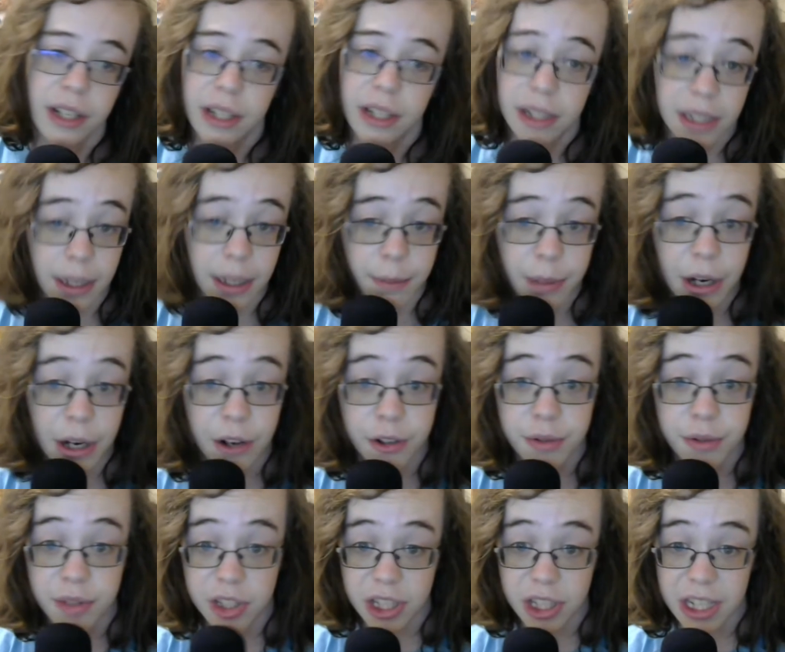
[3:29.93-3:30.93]
the Empire's
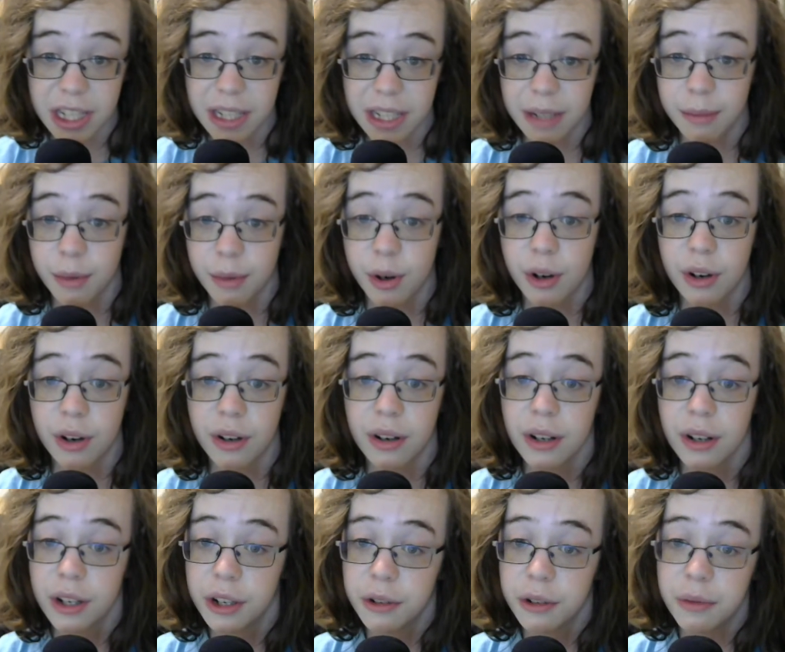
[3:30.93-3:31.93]
regime or
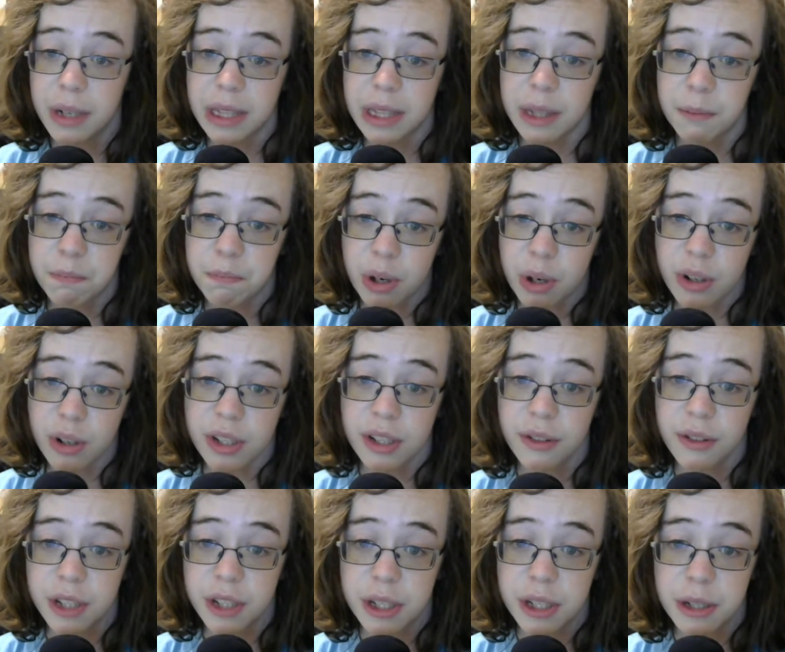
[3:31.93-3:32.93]
what the
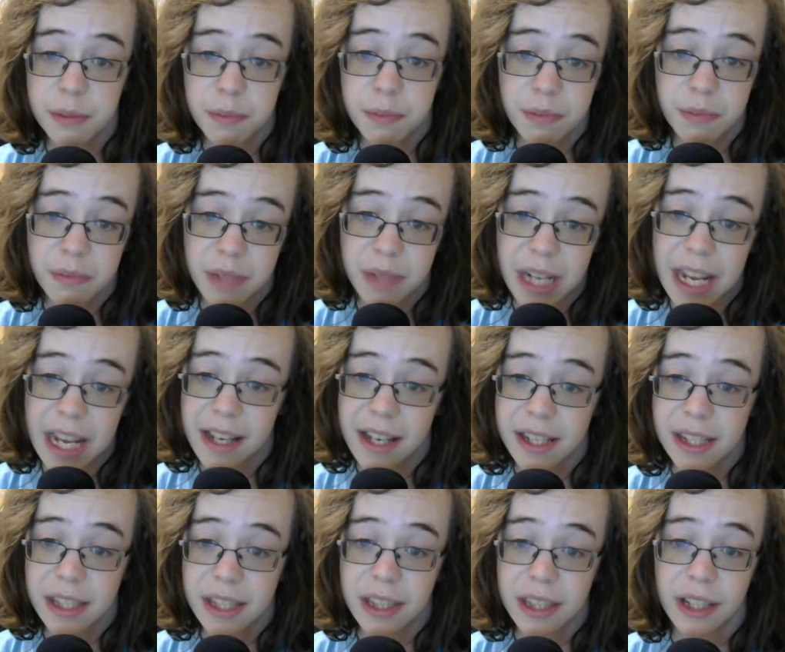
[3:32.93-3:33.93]
personal
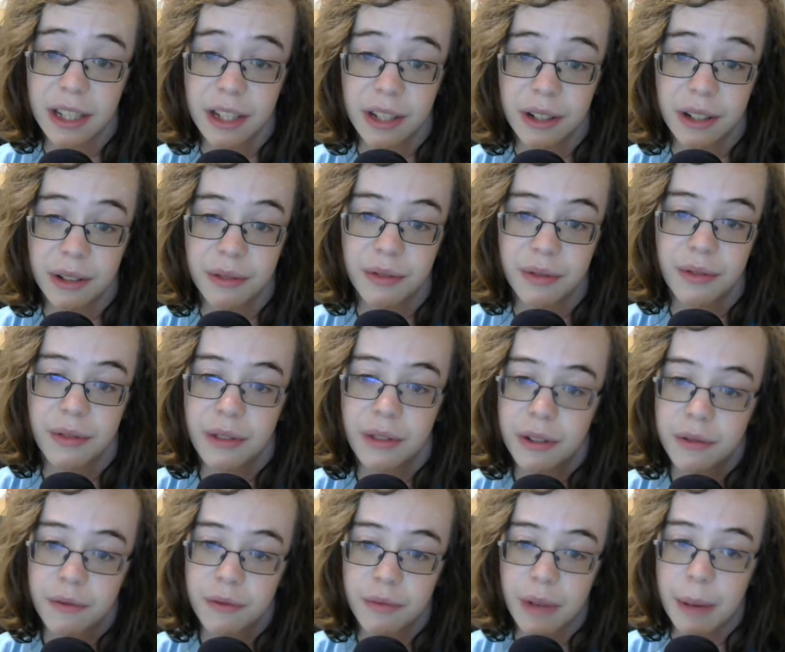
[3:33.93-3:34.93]
stakes the
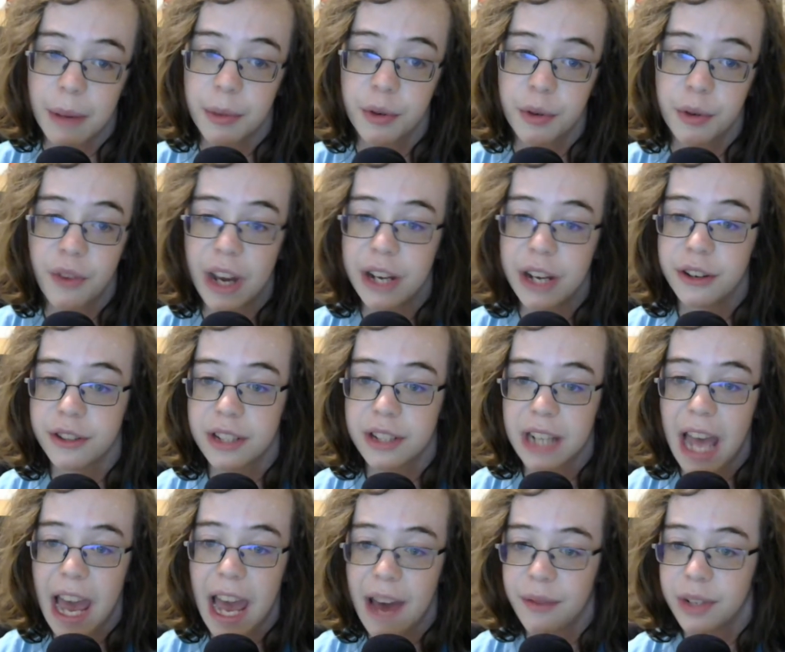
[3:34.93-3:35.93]
rebel fighters
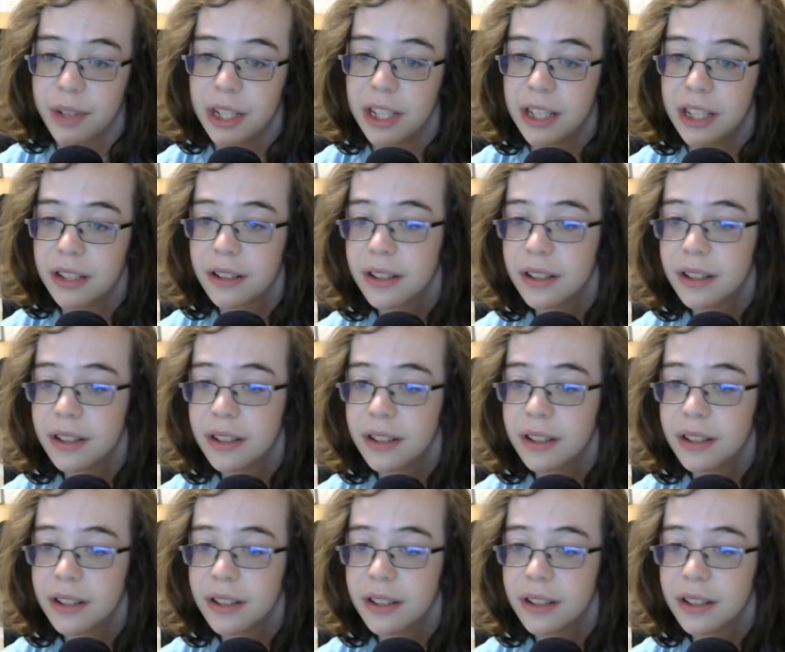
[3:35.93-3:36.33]
have in it.